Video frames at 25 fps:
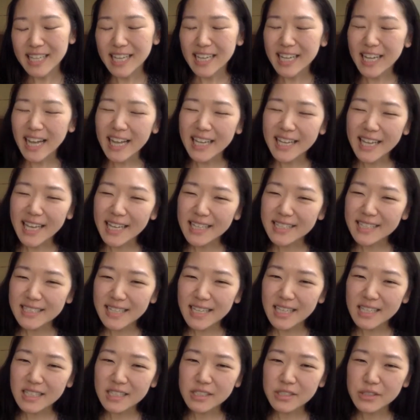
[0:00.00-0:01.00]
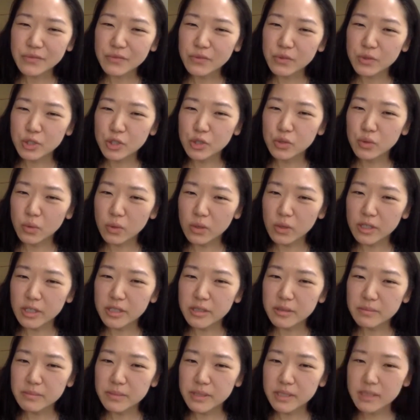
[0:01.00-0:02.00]
like I can't say this for
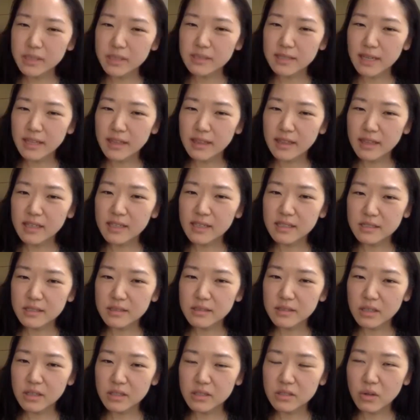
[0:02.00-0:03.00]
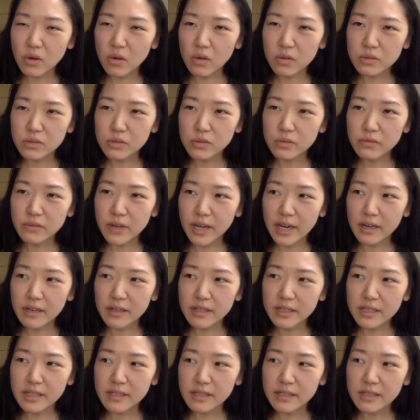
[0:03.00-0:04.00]
sure because I think it does also
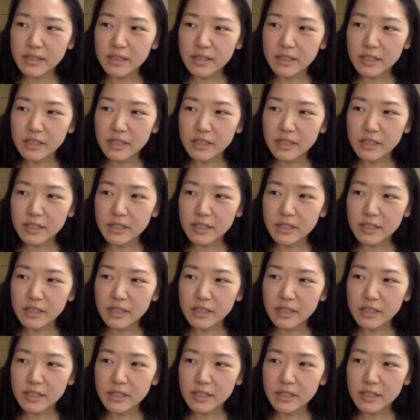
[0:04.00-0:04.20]
vary.